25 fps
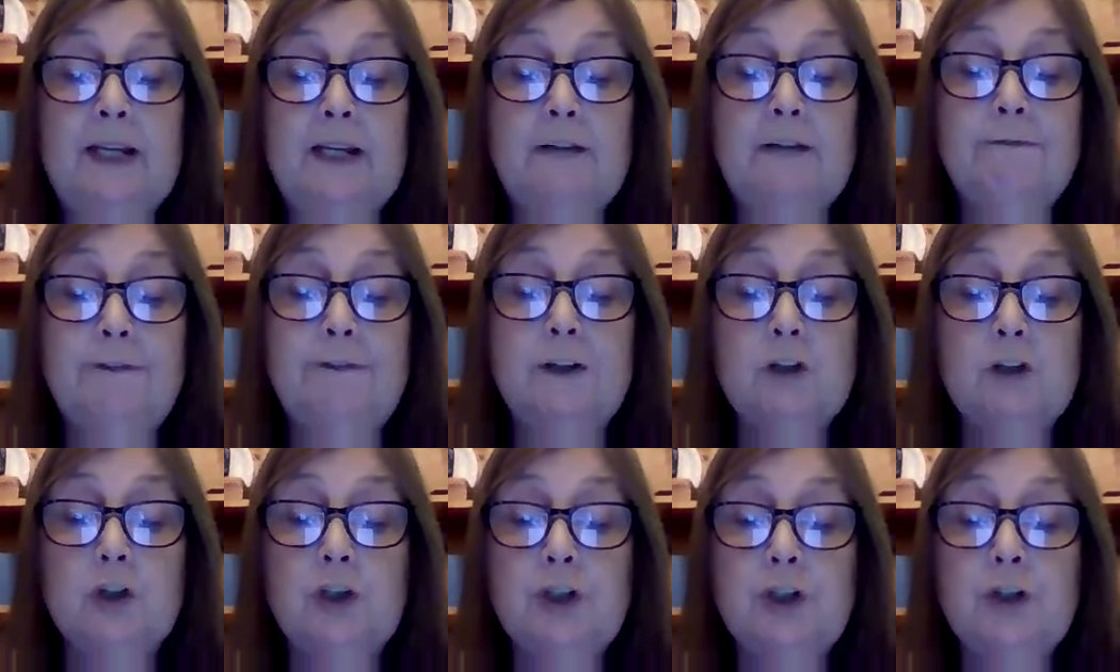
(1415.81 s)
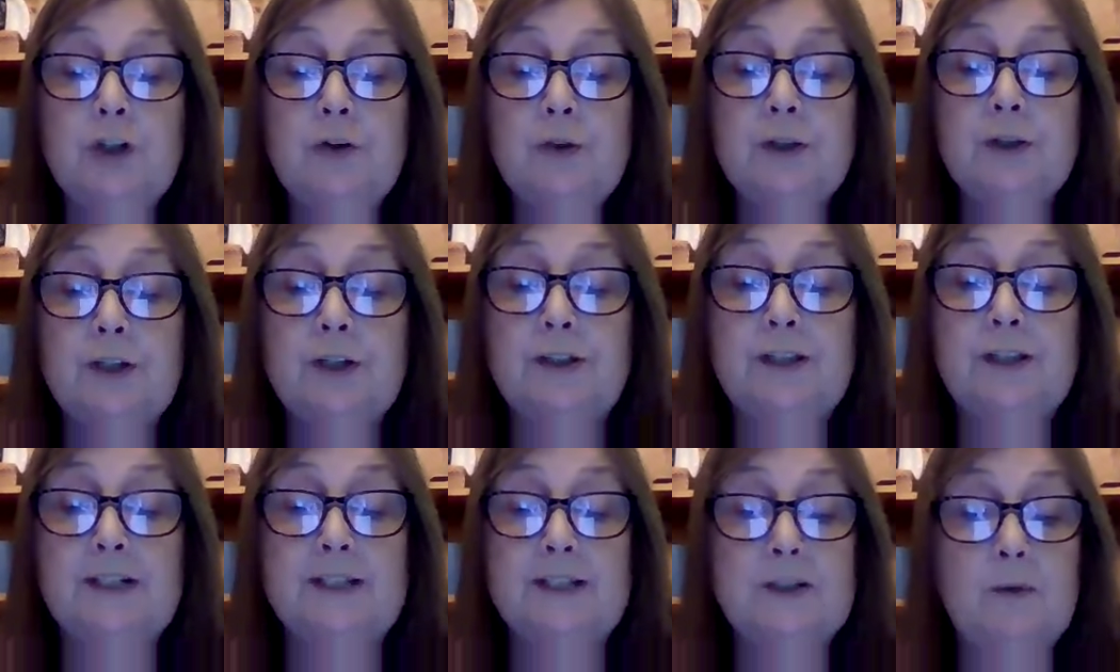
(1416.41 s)
He felt sure
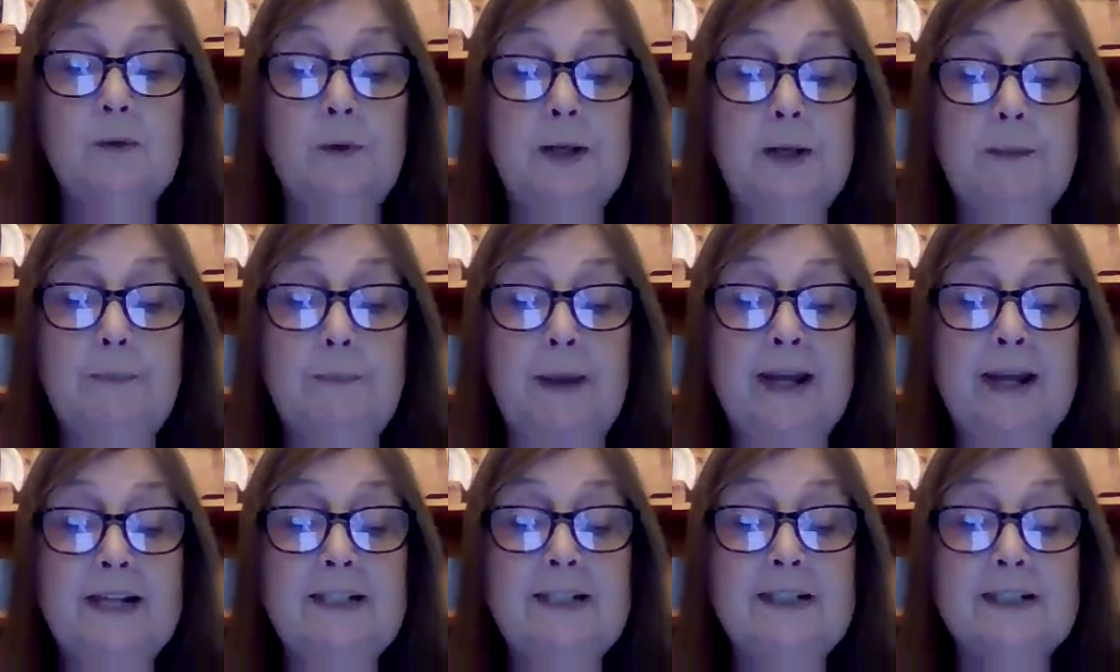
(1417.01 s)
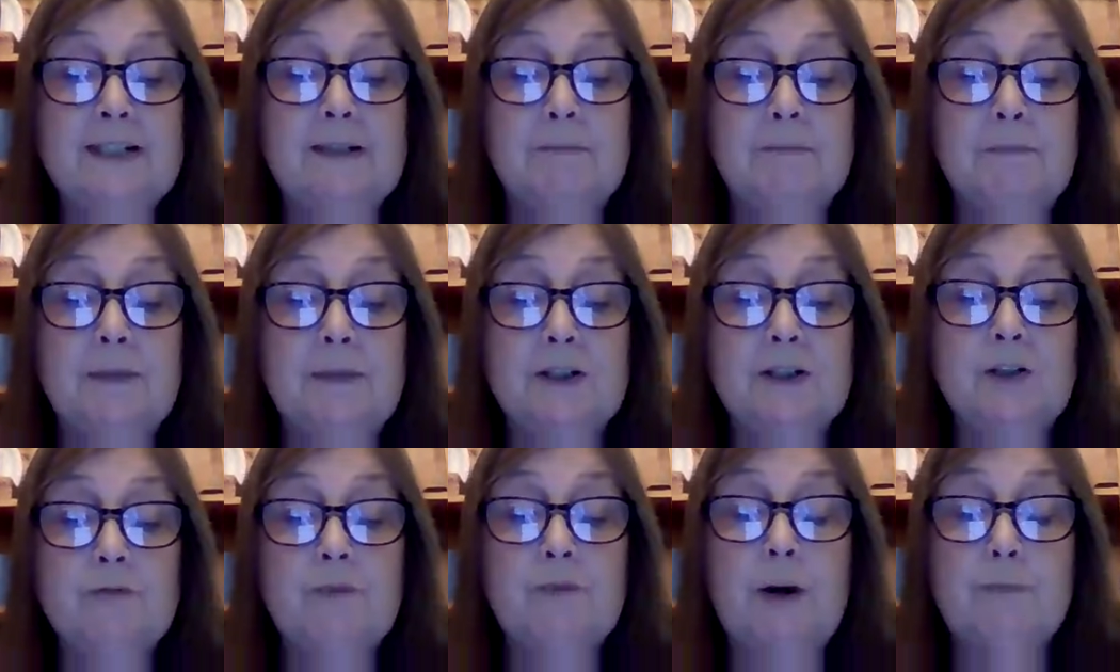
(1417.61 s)
that this queer painting
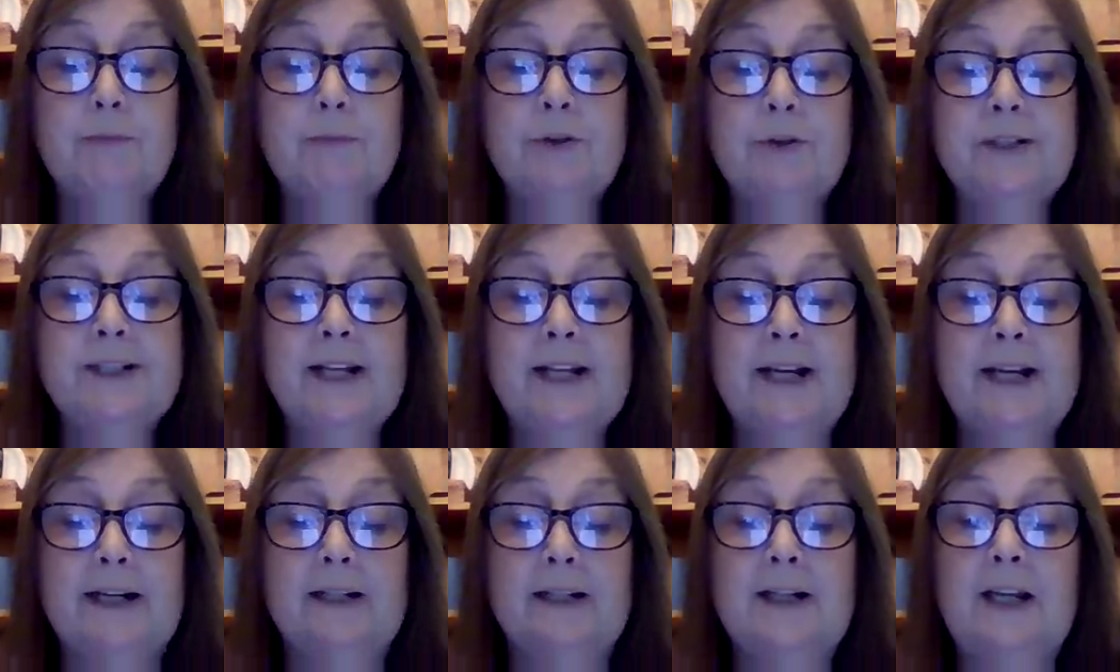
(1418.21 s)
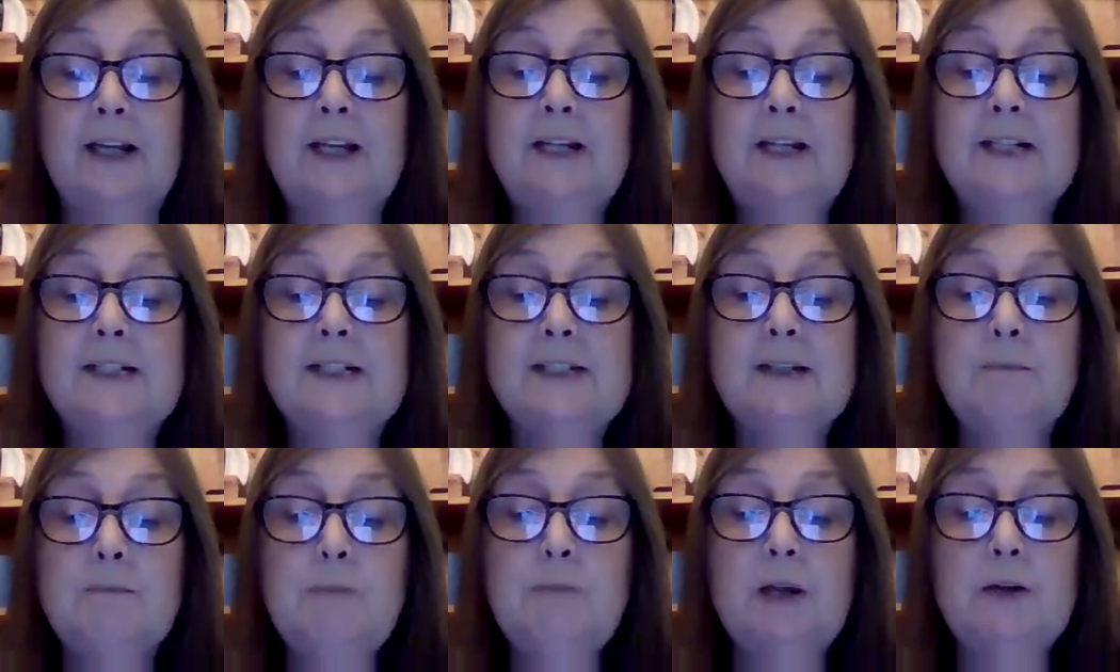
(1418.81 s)
must represent
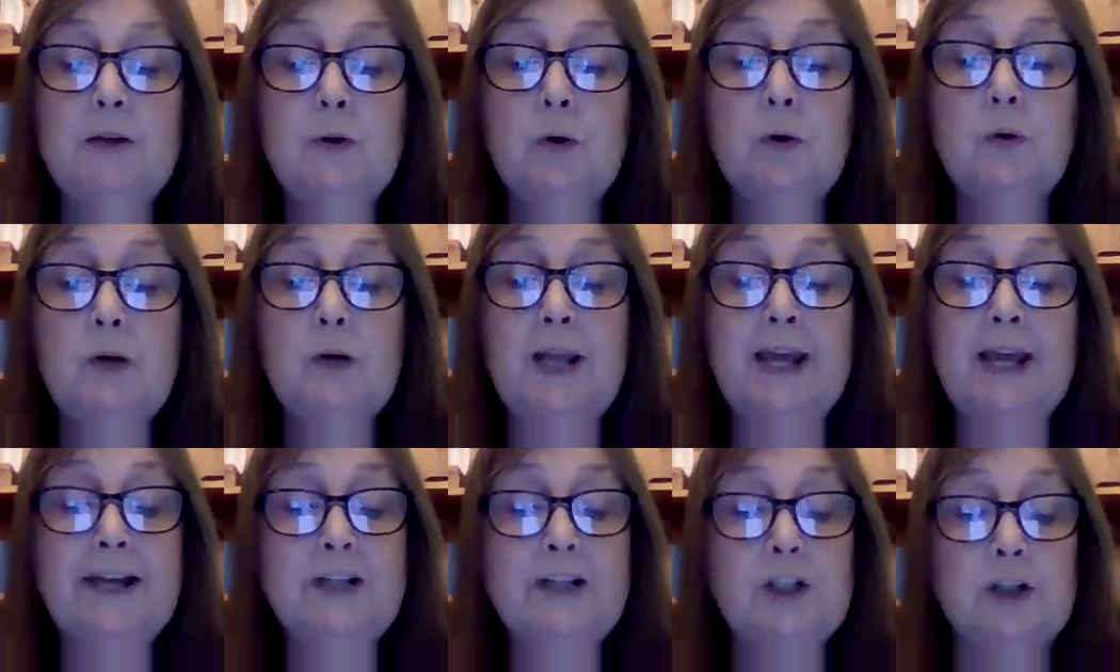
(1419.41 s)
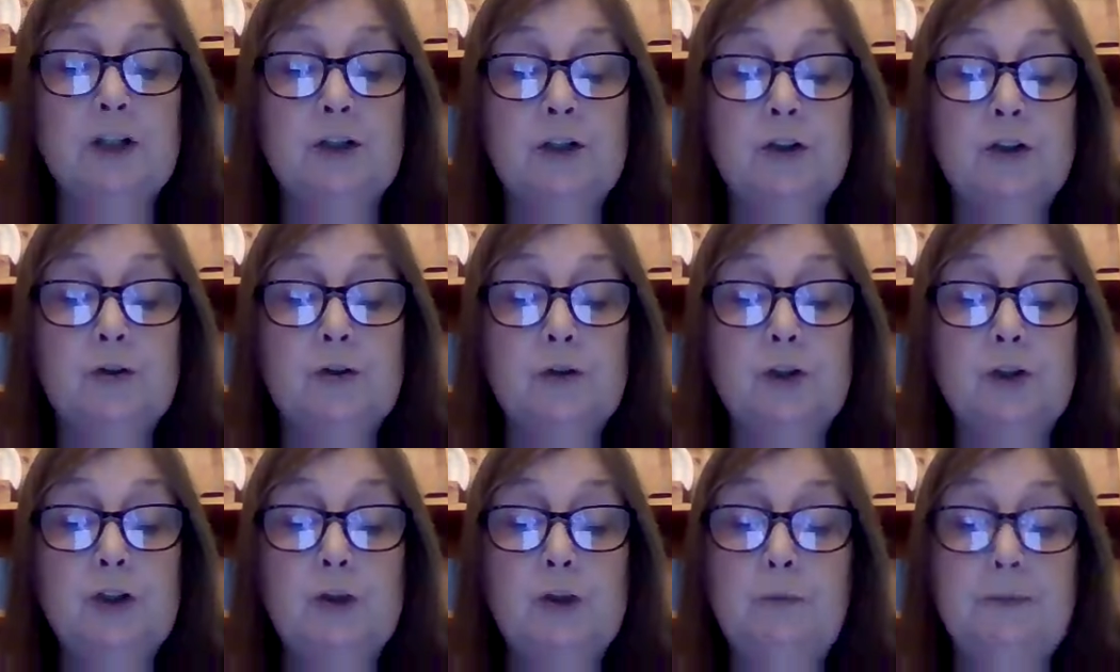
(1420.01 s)
some local legend
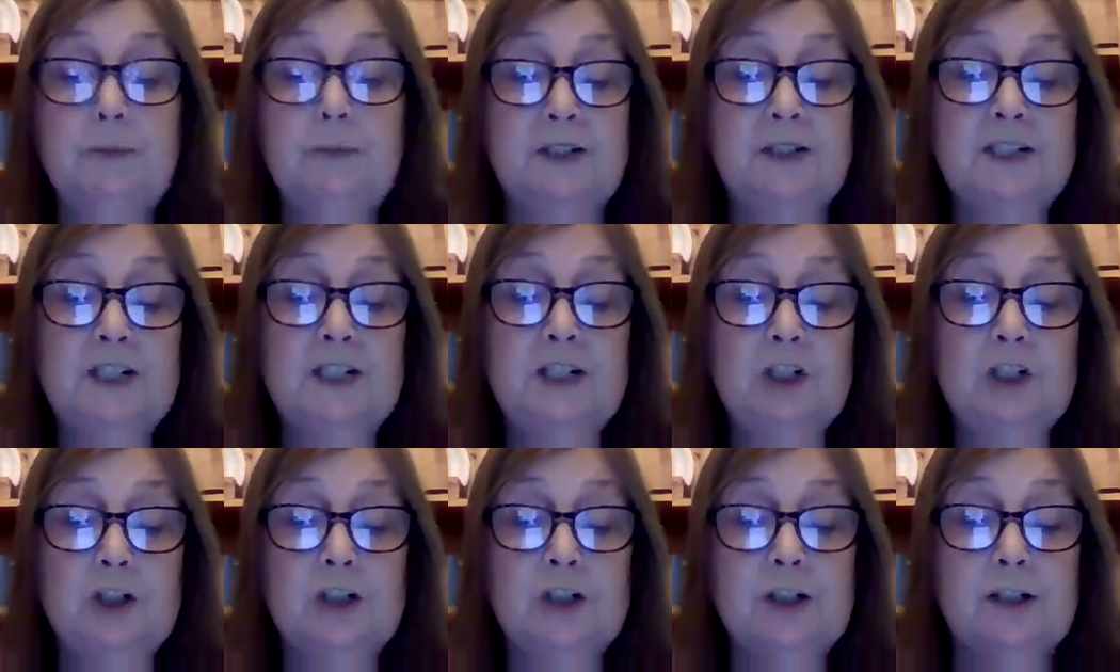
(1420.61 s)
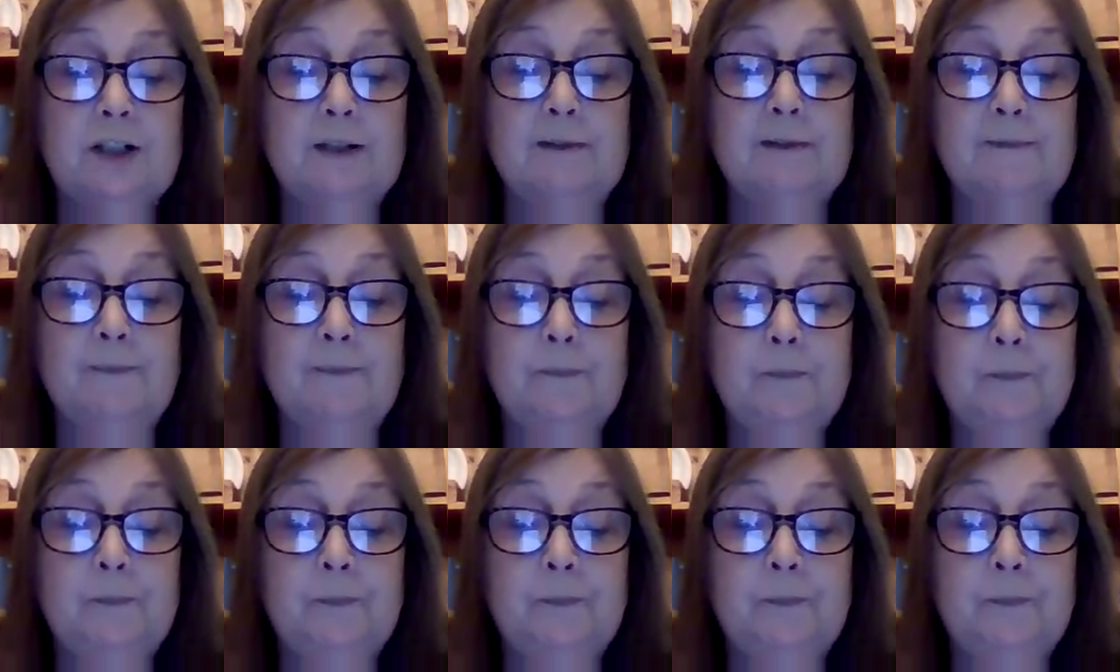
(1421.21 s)
or superstition.